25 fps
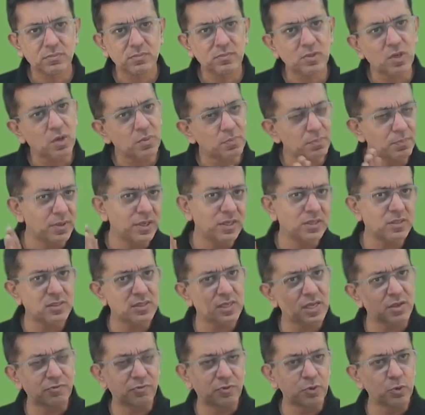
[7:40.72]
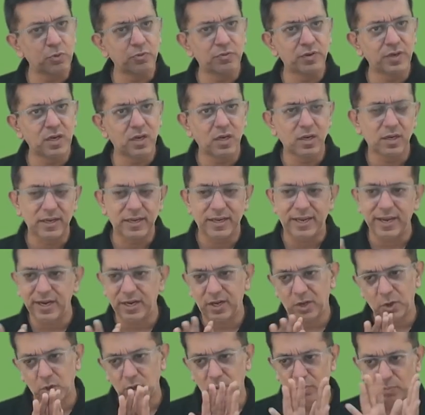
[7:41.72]
Means if you will
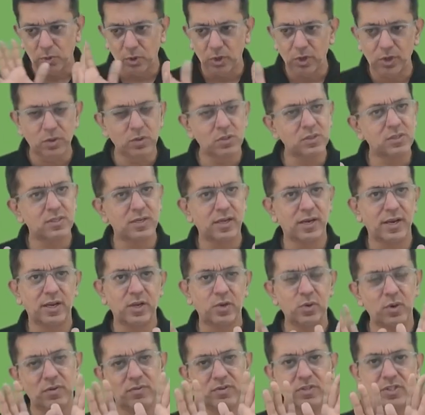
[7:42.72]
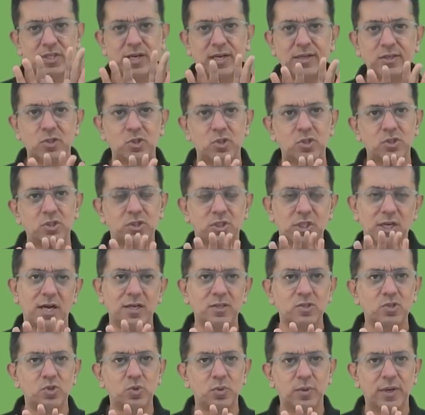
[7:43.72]
get your modules correct, you have a chance
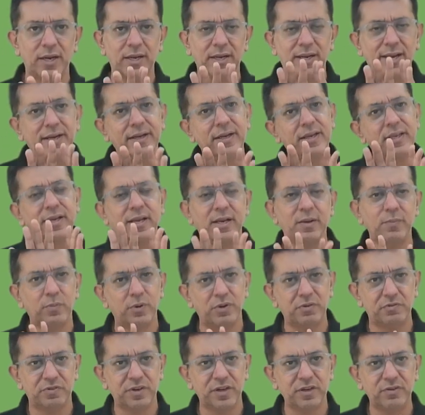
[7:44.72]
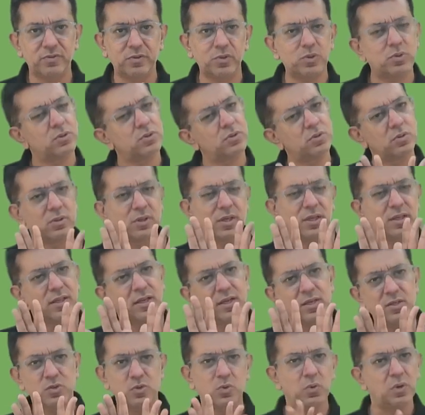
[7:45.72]
chance to get ninety-nine point five. No, okay,
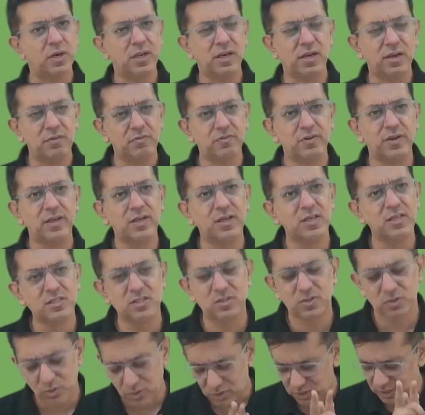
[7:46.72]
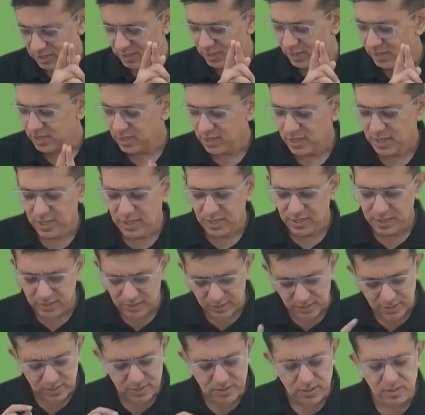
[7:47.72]
that is good enough, I guess. Okay,
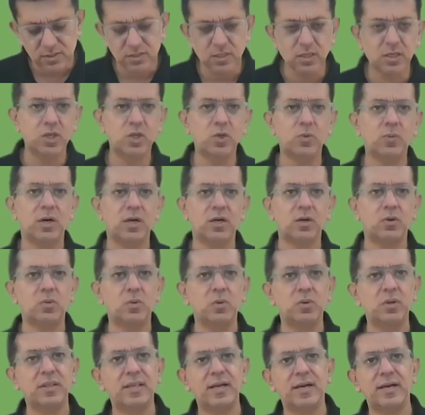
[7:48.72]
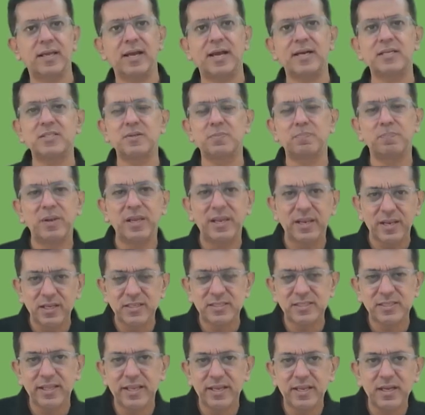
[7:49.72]
this is the Q R code that has a
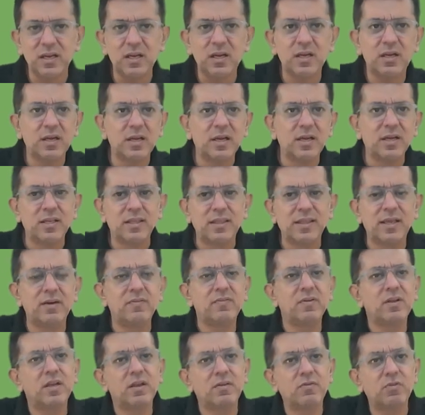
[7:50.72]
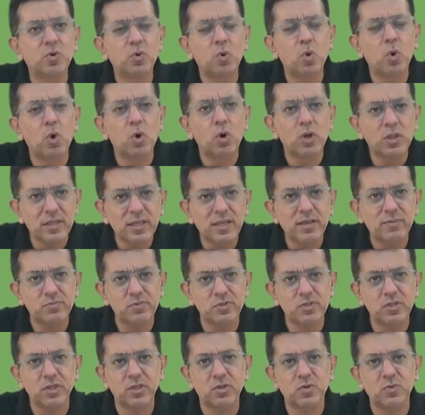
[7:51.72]
playlist link that will give you all the M
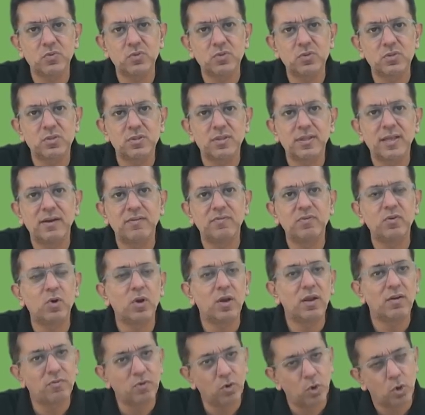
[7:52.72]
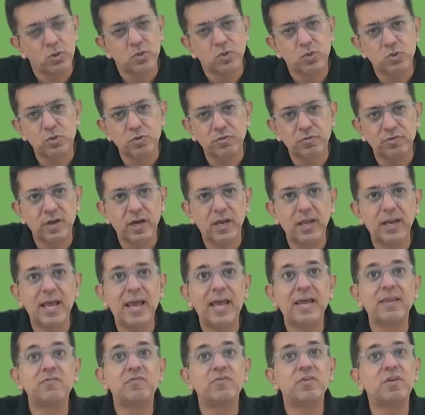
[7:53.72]
C Qs that we all have launched so far,
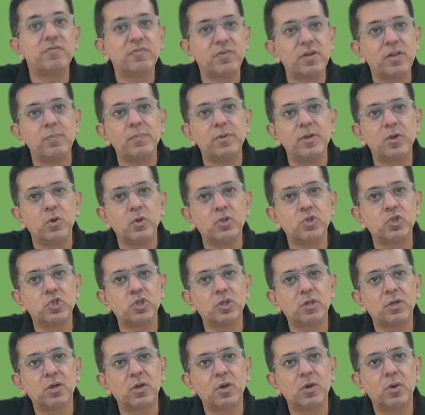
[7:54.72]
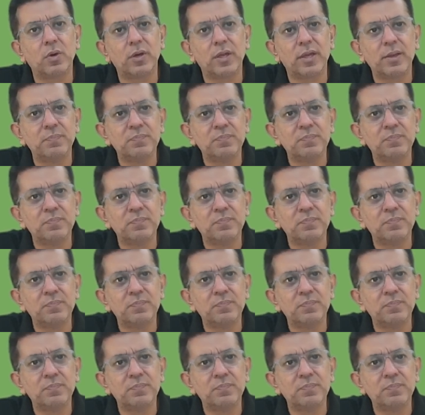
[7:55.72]
and we will be launching. Okay,